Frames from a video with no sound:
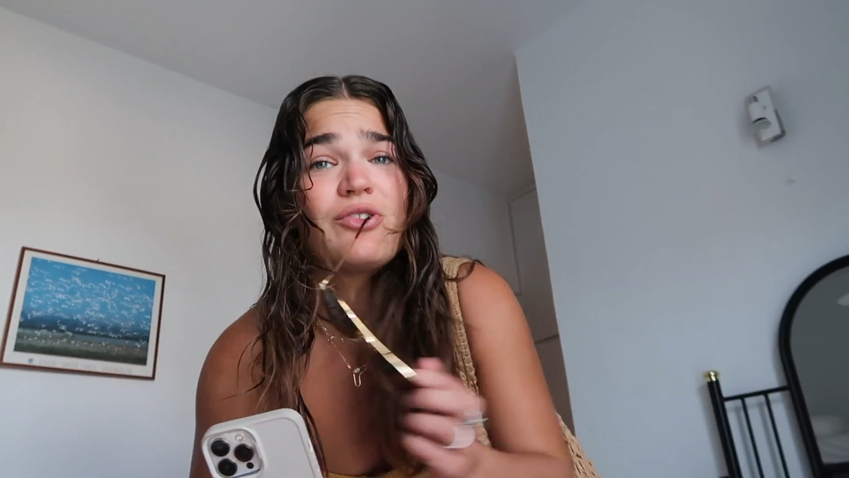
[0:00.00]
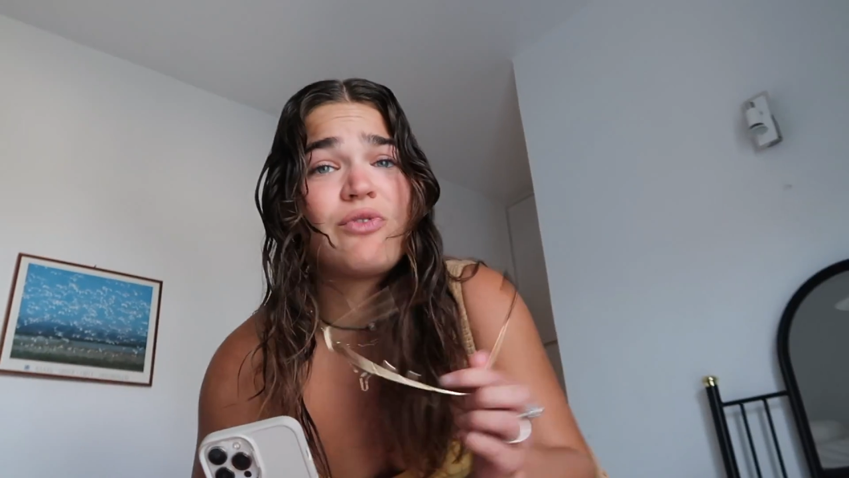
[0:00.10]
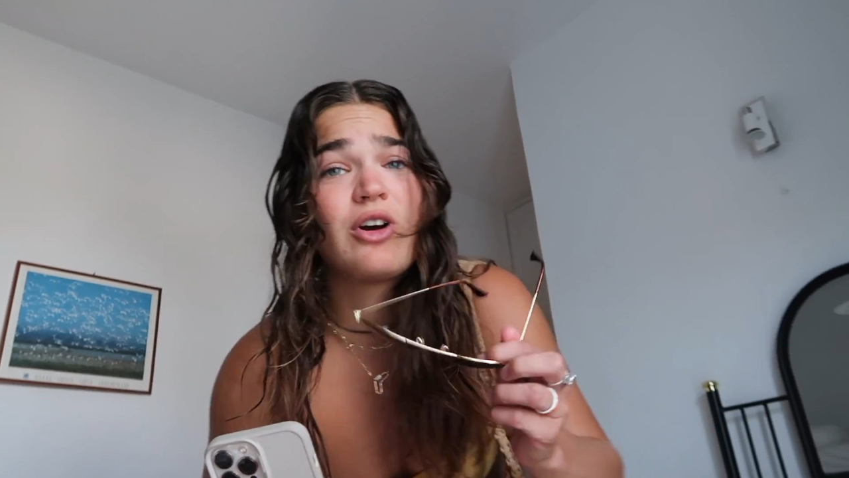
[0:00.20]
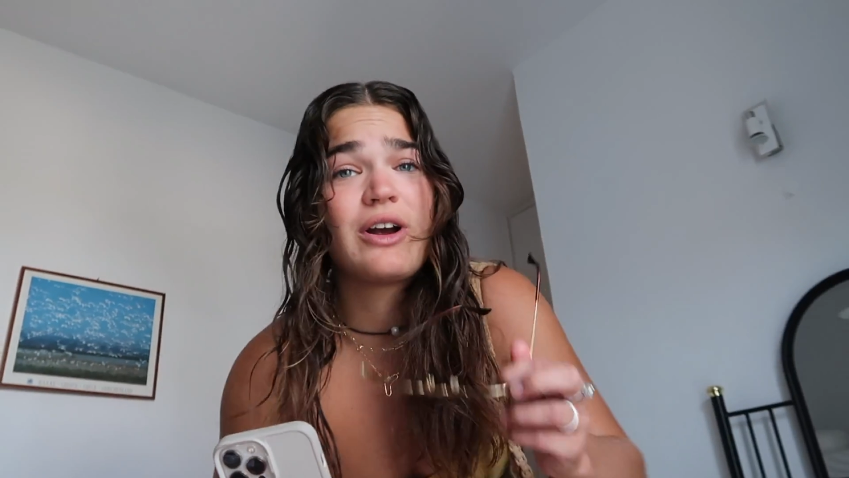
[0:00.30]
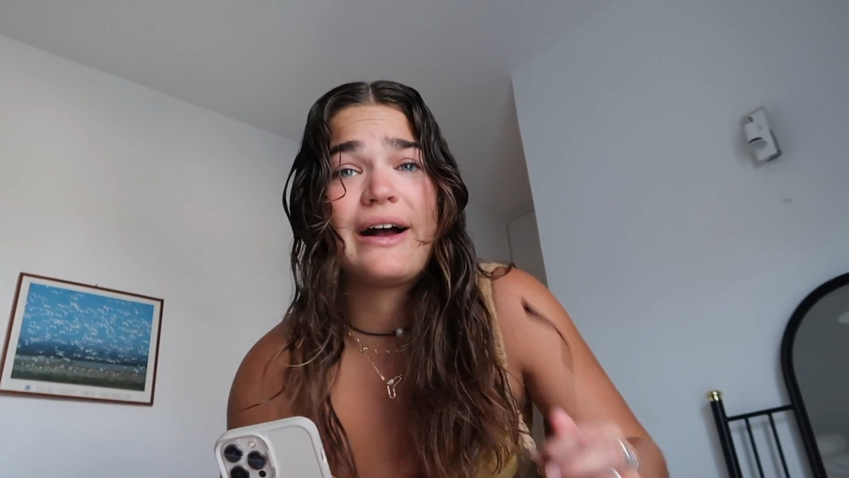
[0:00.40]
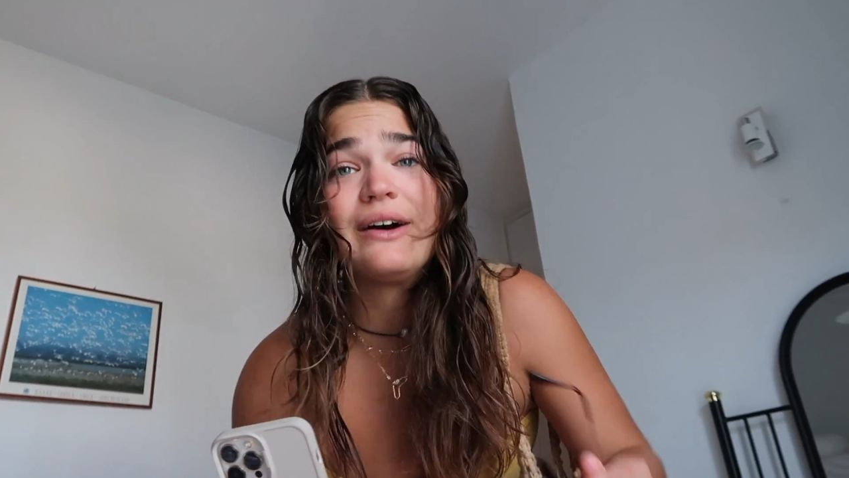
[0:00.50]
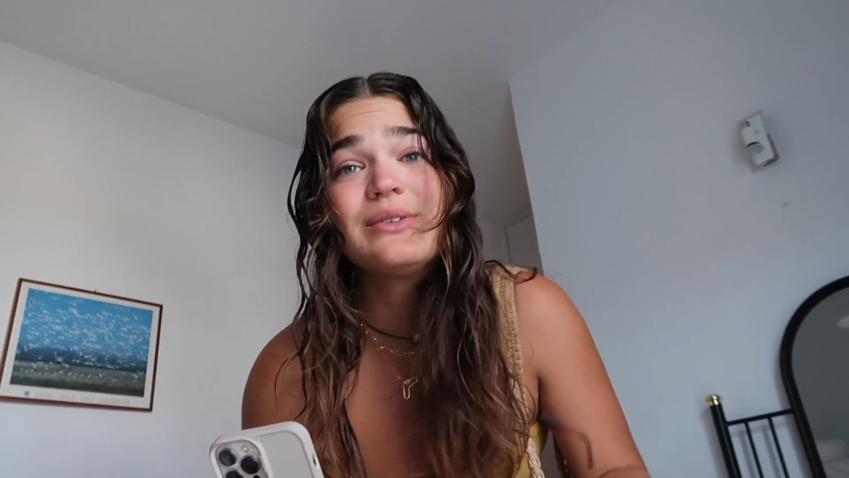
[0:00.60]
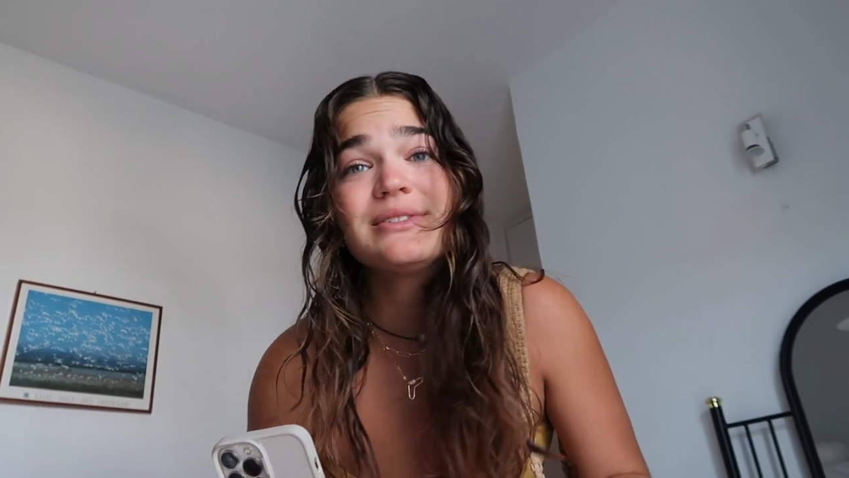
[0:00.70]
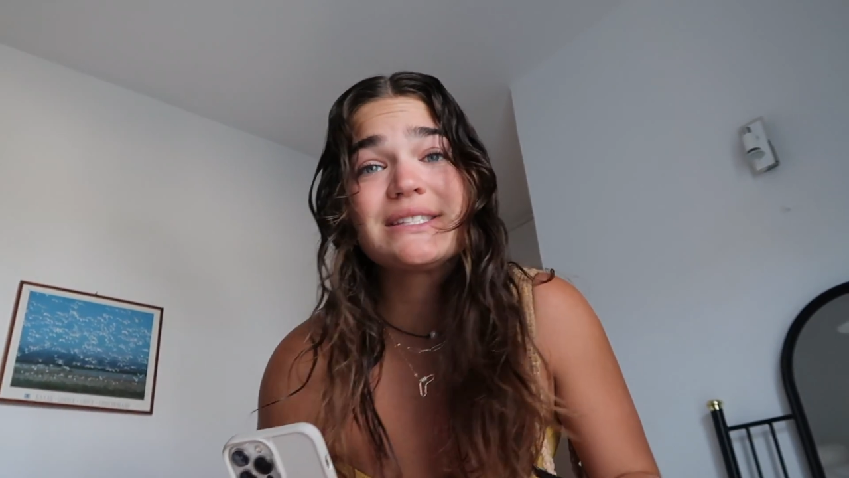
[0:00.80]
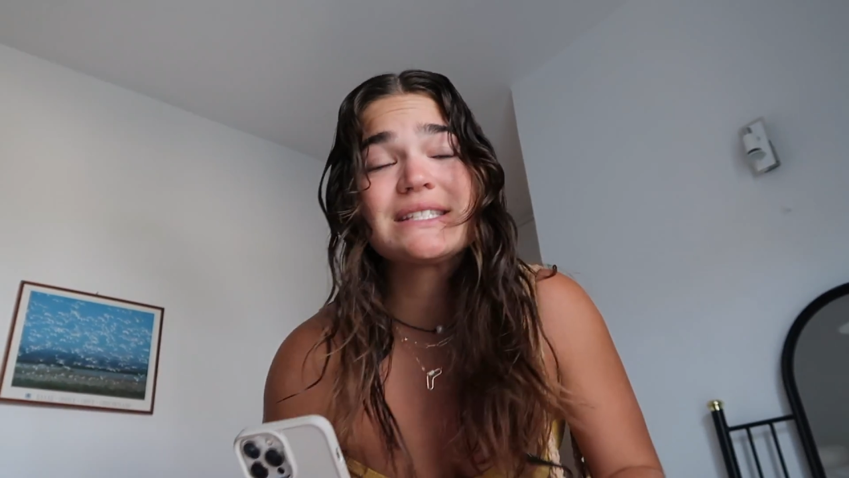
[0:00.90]
far
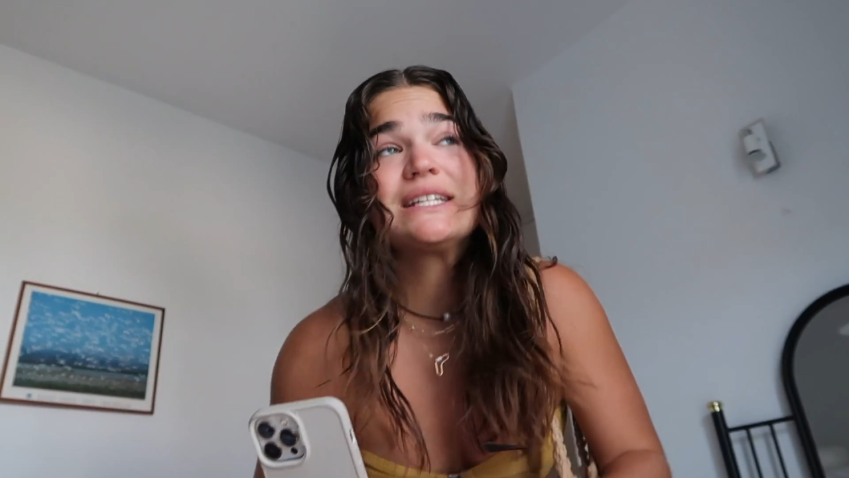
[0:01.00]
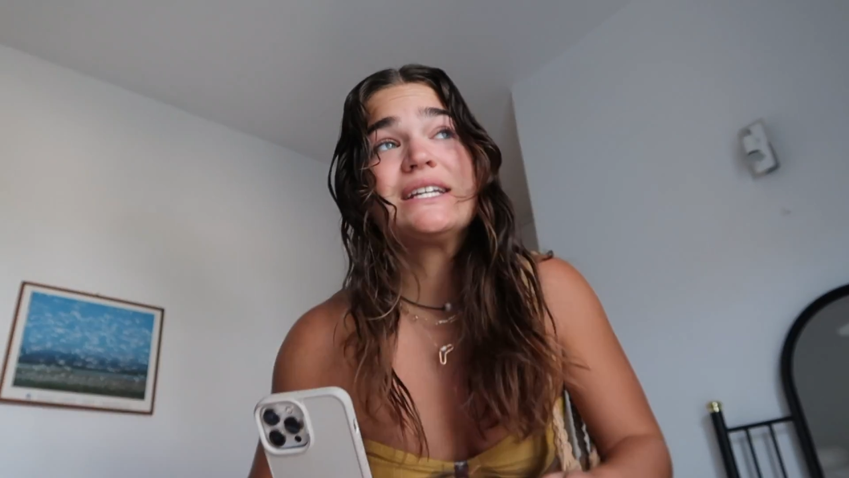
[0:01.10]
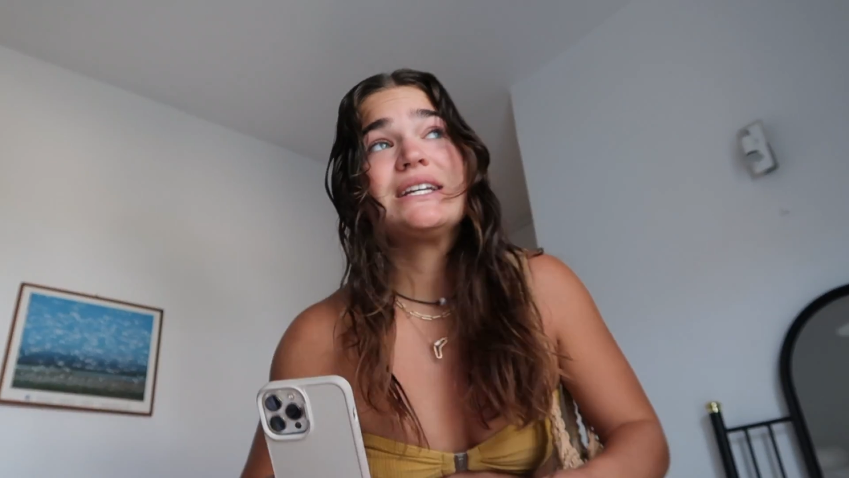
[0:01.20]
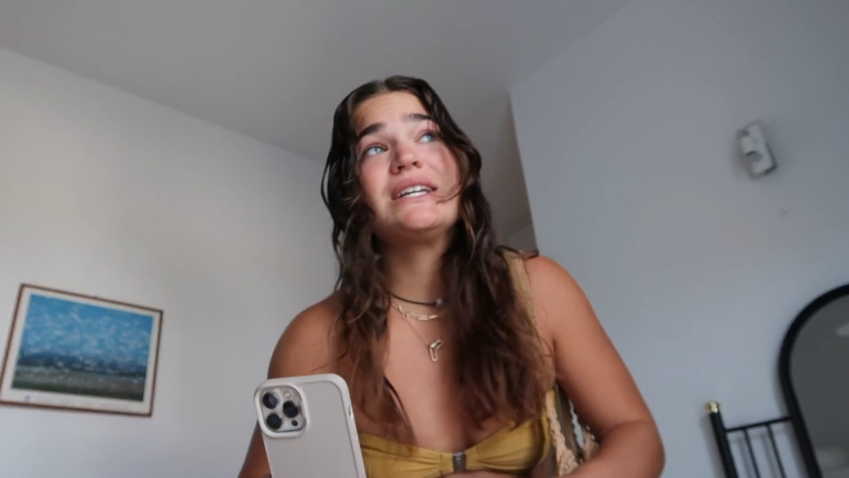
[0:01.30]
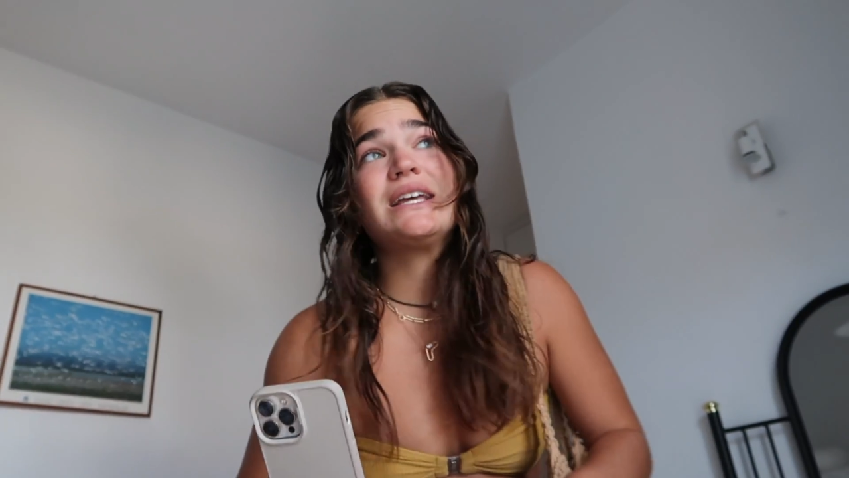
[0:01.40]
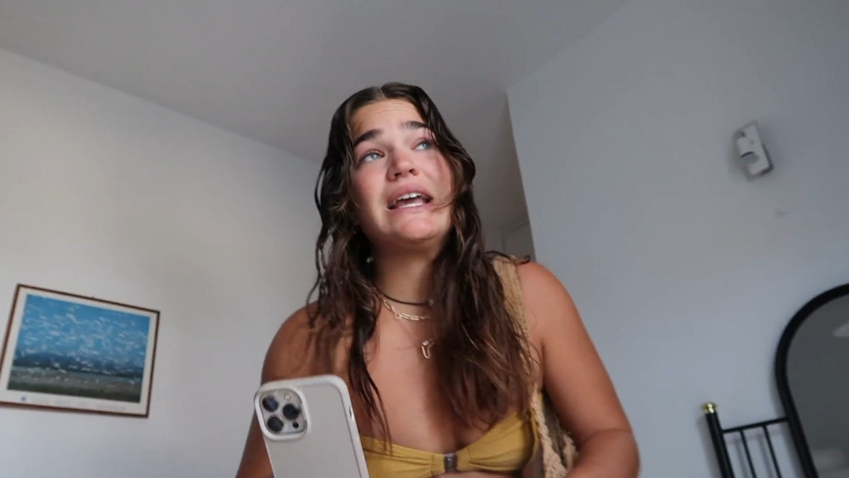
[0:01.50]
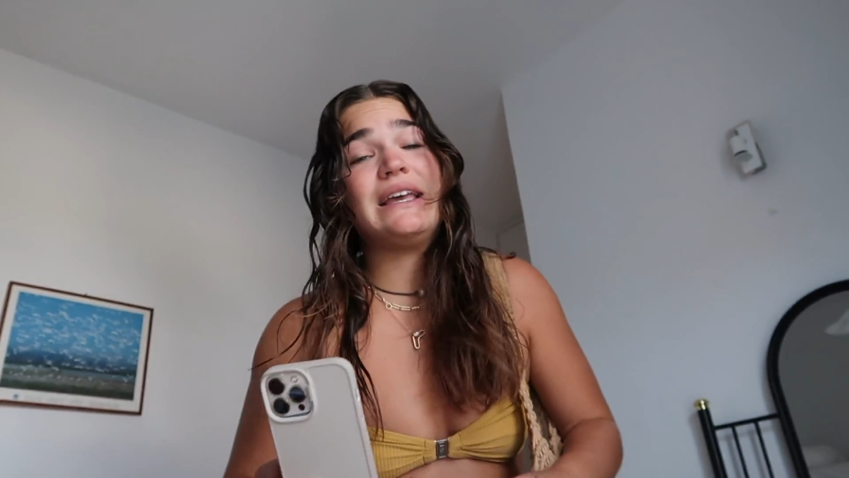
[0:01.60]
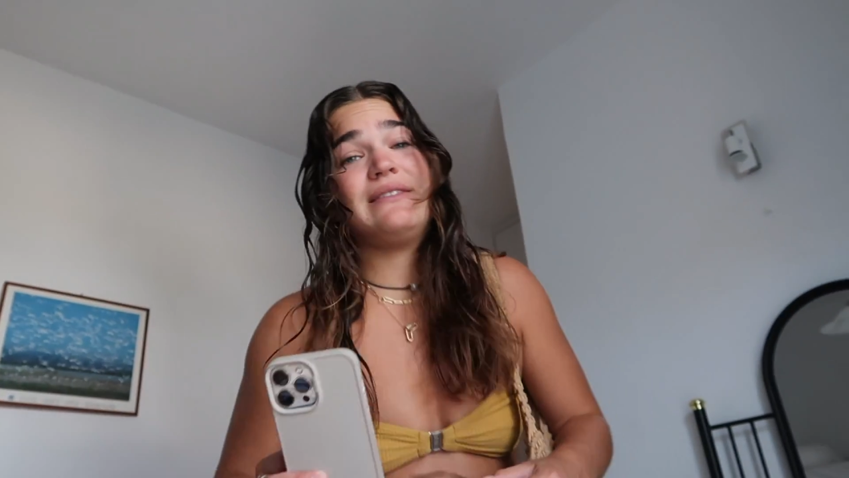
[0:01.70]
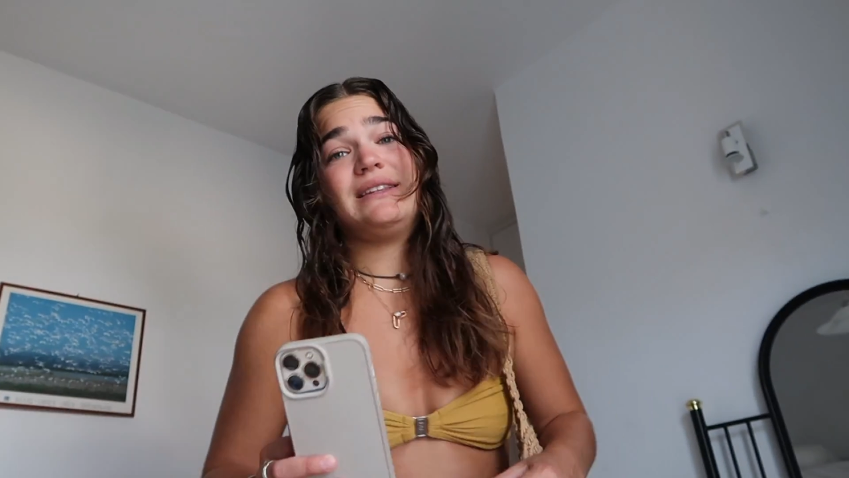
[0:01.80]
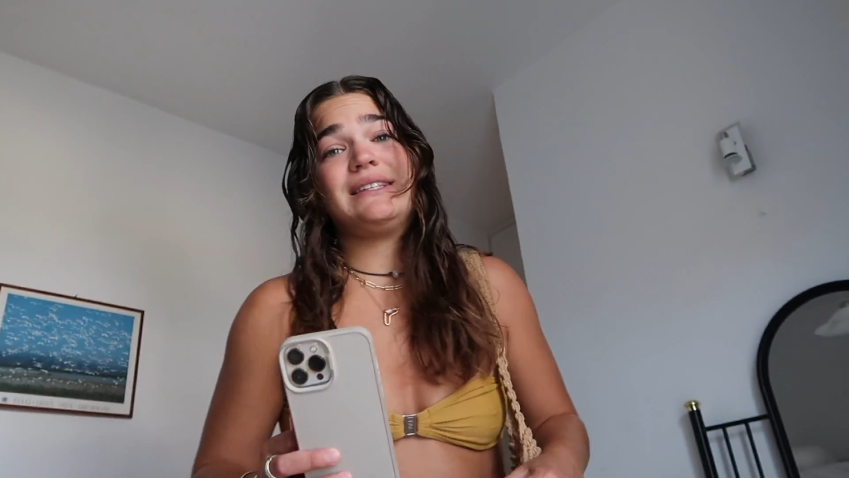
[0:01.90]
out
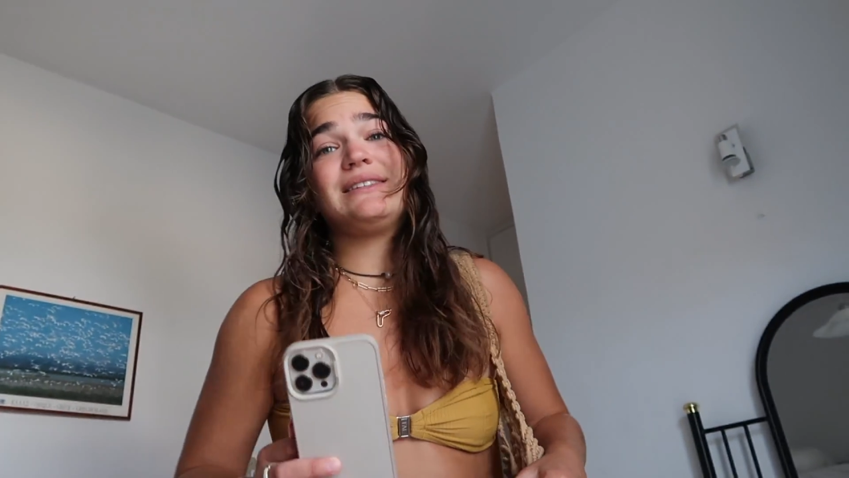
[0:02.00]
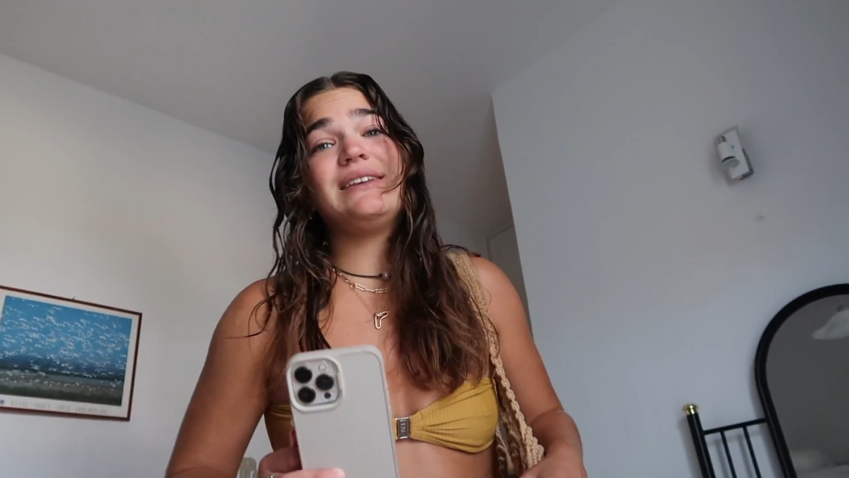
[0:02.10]
in this